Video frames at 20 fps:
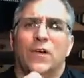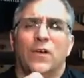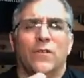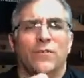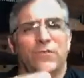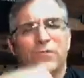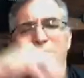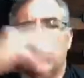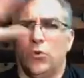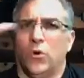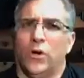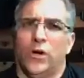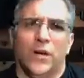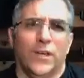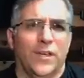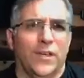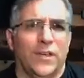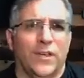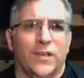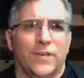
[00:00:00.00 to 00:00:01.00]
4
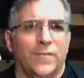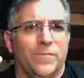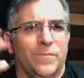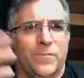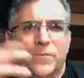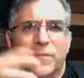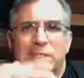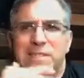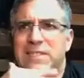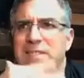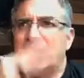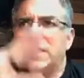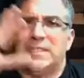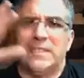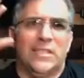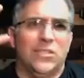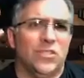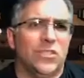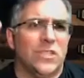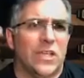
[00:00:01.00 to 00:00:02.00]
to 6
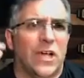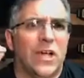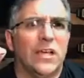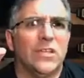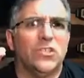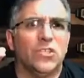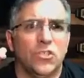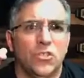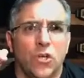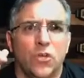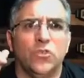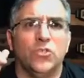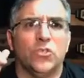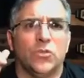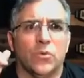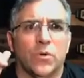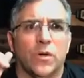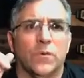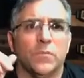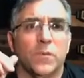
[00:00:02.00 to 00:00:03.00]
inch
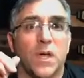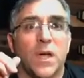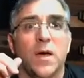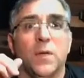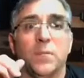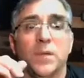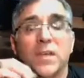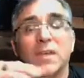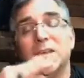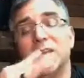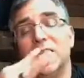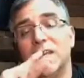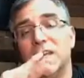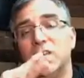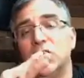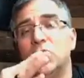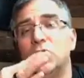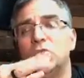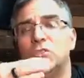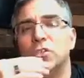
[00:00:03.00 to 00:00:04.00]
snowstorm coming
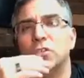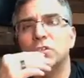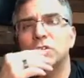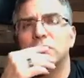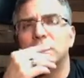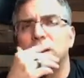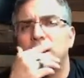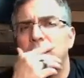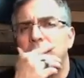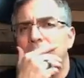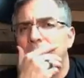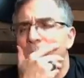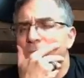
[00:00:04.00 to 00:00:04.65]
in New Jersey.